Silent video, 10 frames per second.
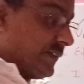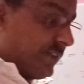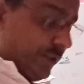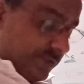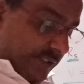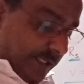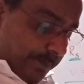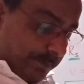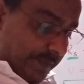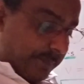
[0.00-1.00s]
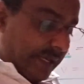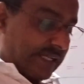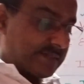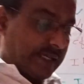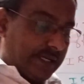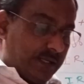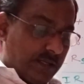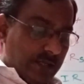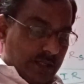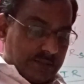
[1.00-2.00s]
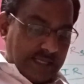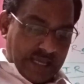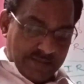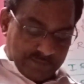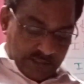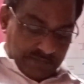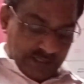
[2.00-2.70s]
Now children, backside they have given